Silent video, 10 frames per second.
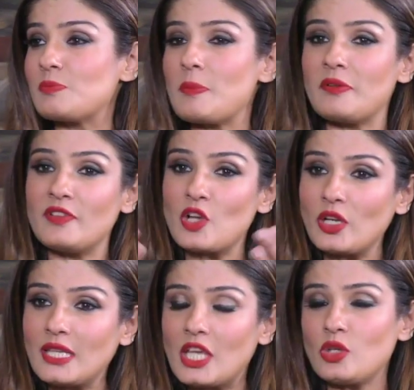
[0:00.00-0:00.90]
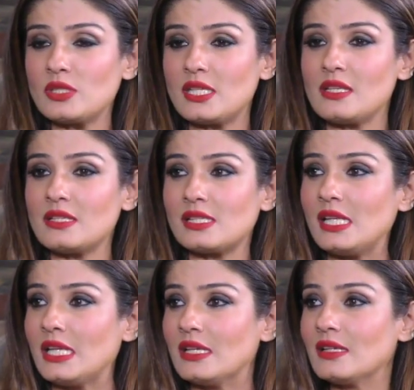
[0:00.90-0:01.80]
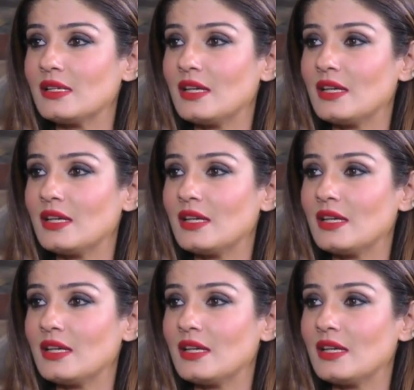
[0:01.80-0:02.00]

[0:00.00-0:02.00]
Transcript: People will not take you seriously.